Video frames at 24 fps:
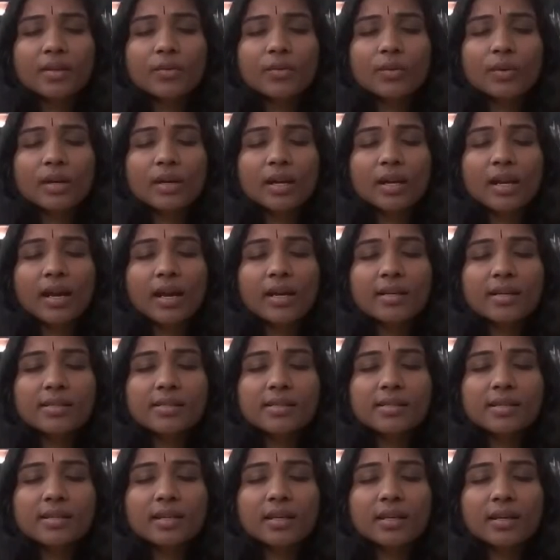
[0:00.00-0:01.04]

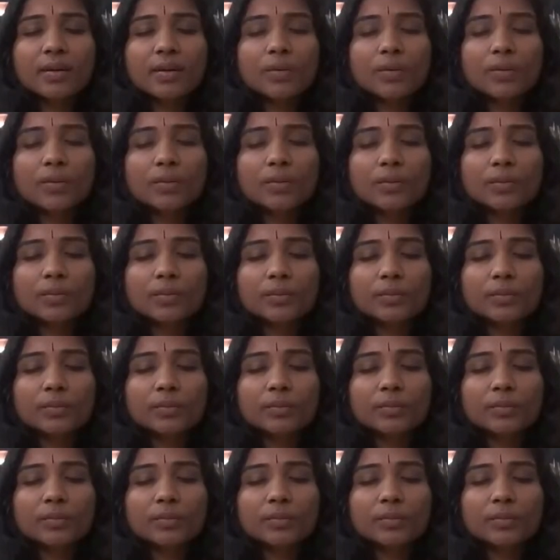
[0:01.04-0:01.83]
relaxing you.